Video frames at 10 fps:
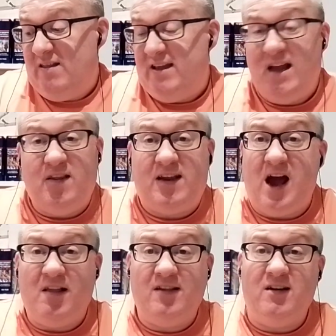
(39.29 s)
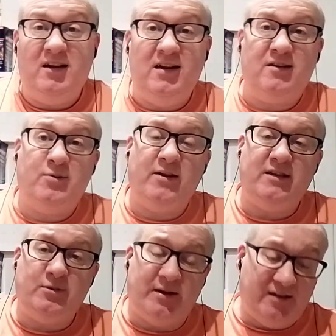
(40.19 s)
the end of the calendar year
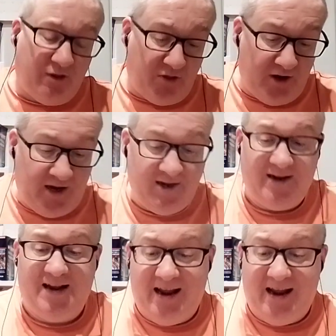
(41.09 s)
2023,